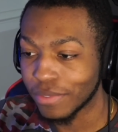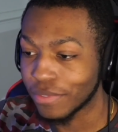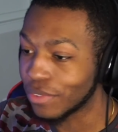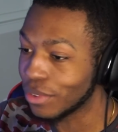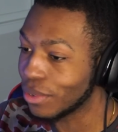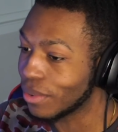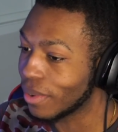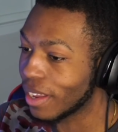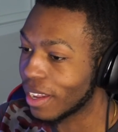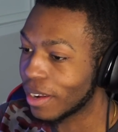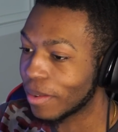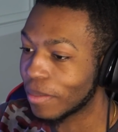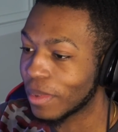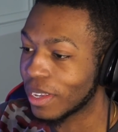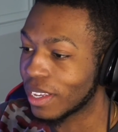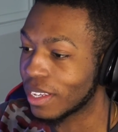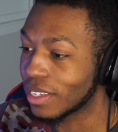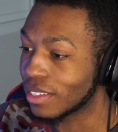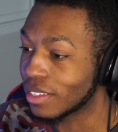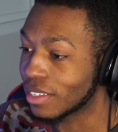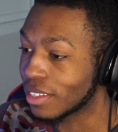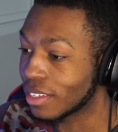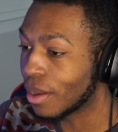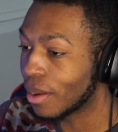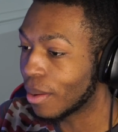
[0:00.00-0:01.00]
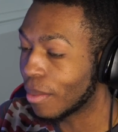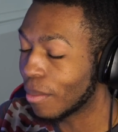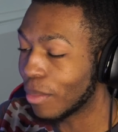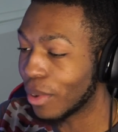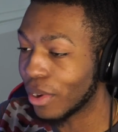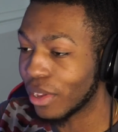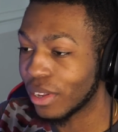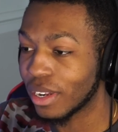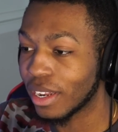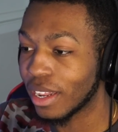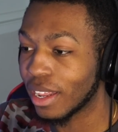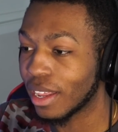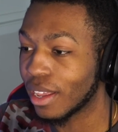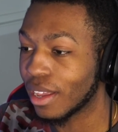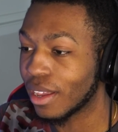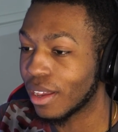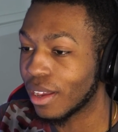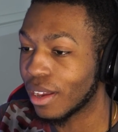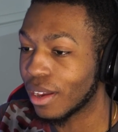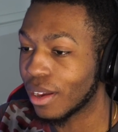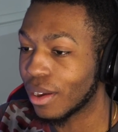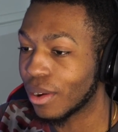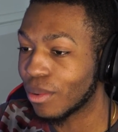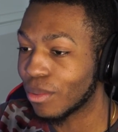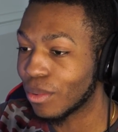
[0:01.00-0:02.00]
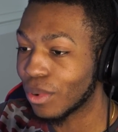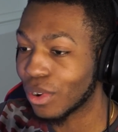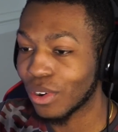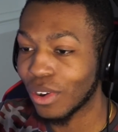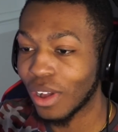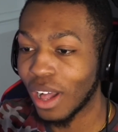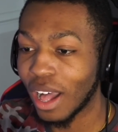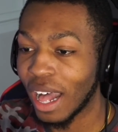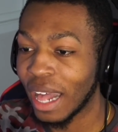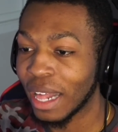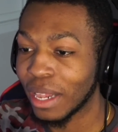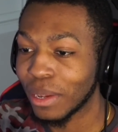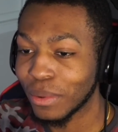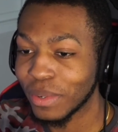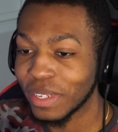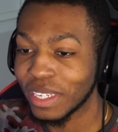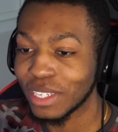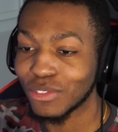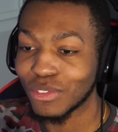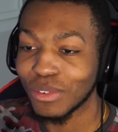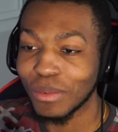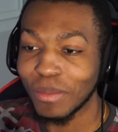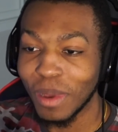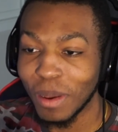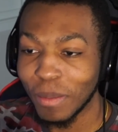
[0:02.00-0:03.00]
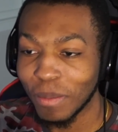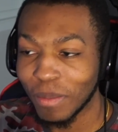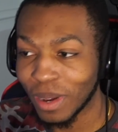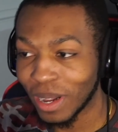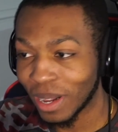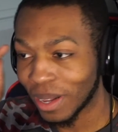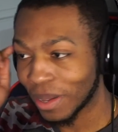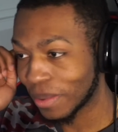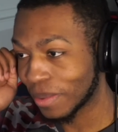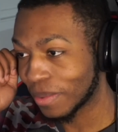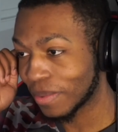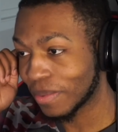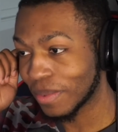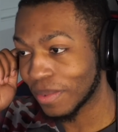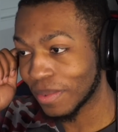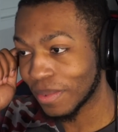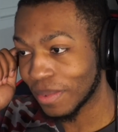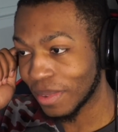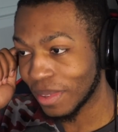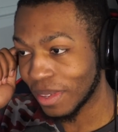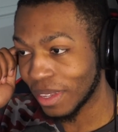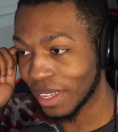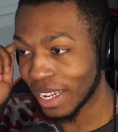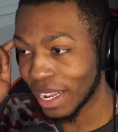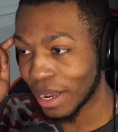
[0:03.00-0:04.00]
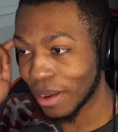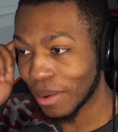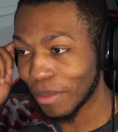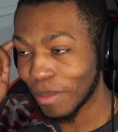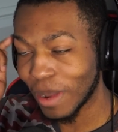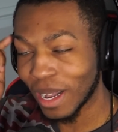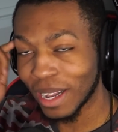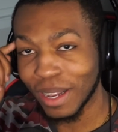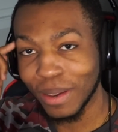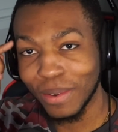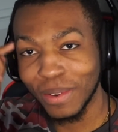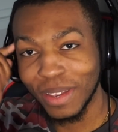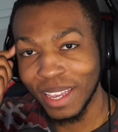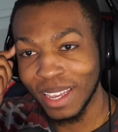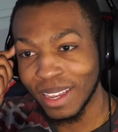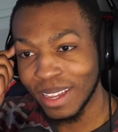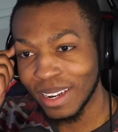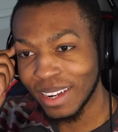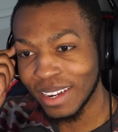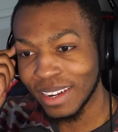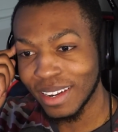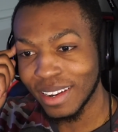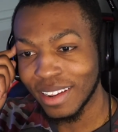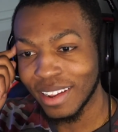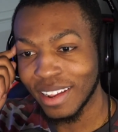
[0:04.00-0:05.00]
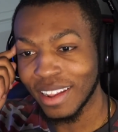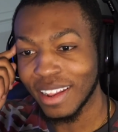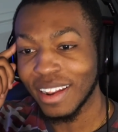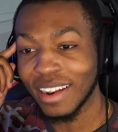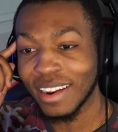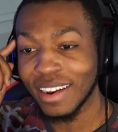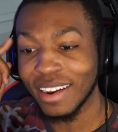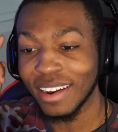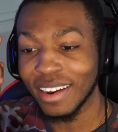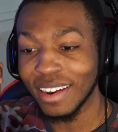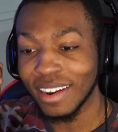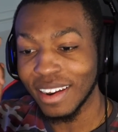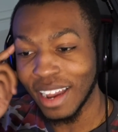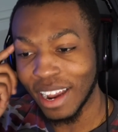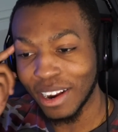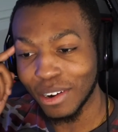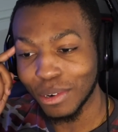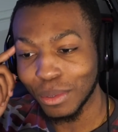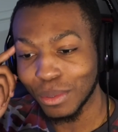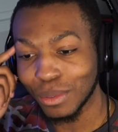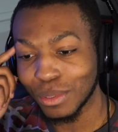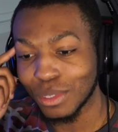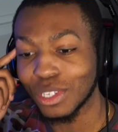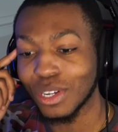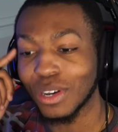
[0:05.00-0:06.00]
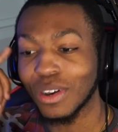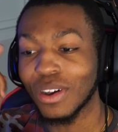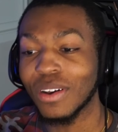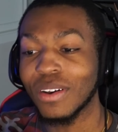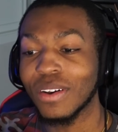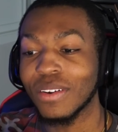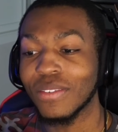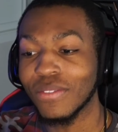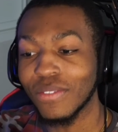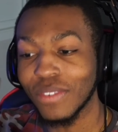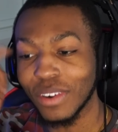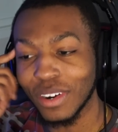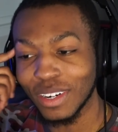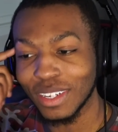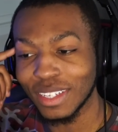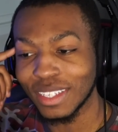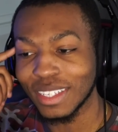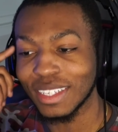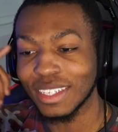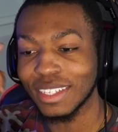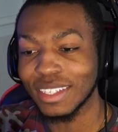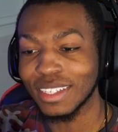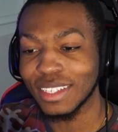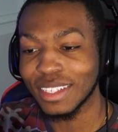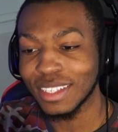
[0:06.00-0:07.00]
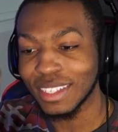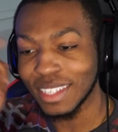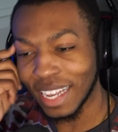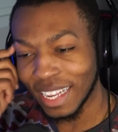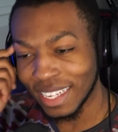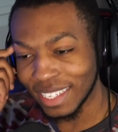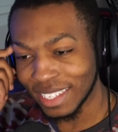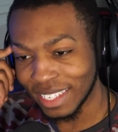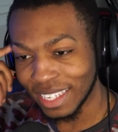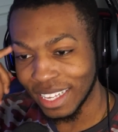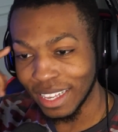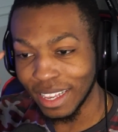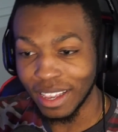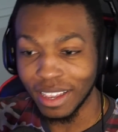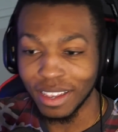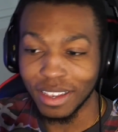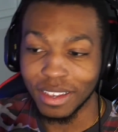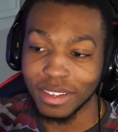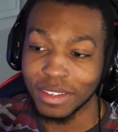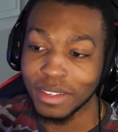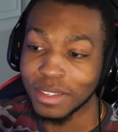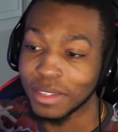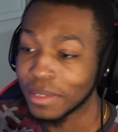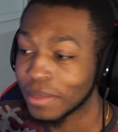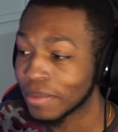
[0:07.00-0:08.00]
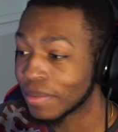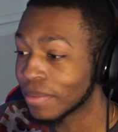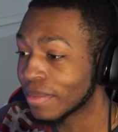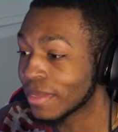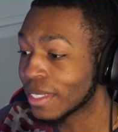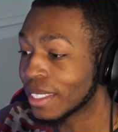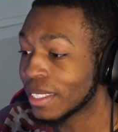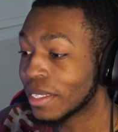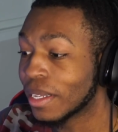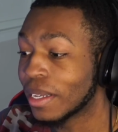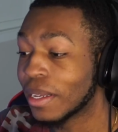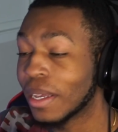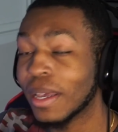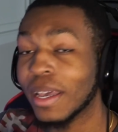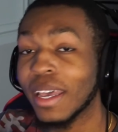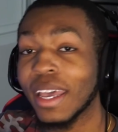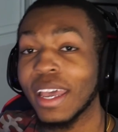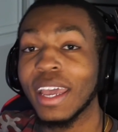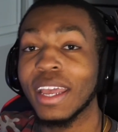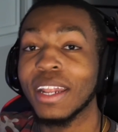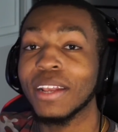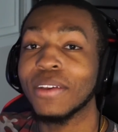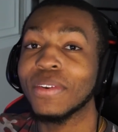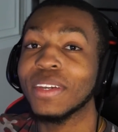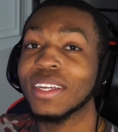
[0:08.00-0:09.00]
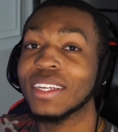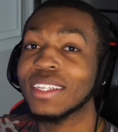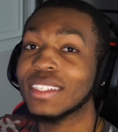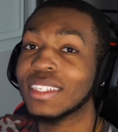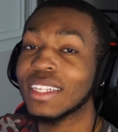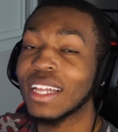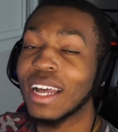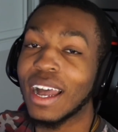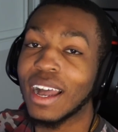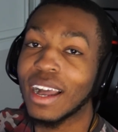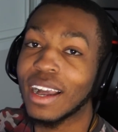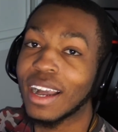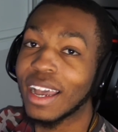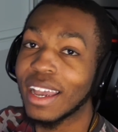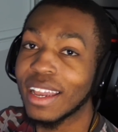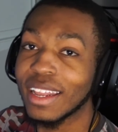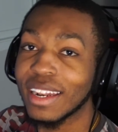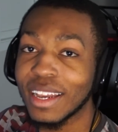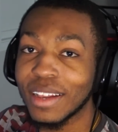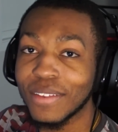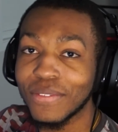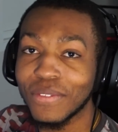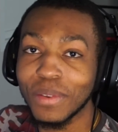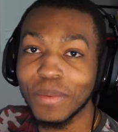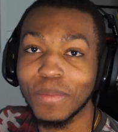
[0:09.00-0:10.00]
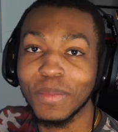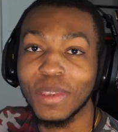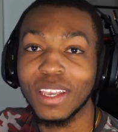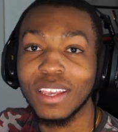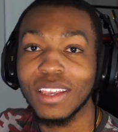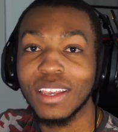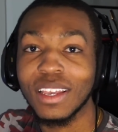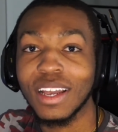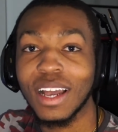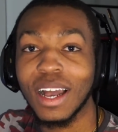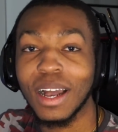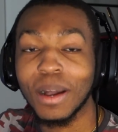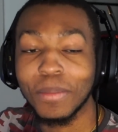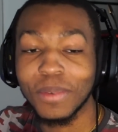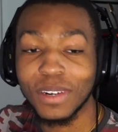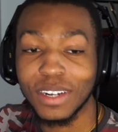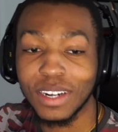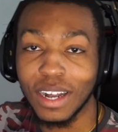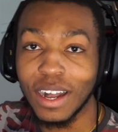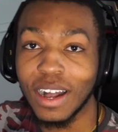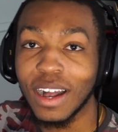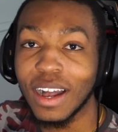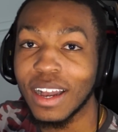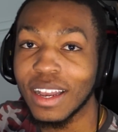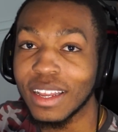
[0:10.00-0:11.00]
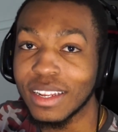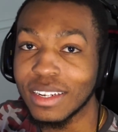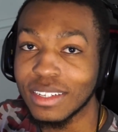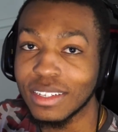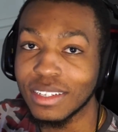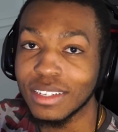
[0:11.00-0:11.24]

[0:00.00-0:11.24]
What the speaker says: Few animes. But we'll always remember, you know, back of our head, Naruto versus Sasuke. Anyways, dog, right? That for me, I'm gone.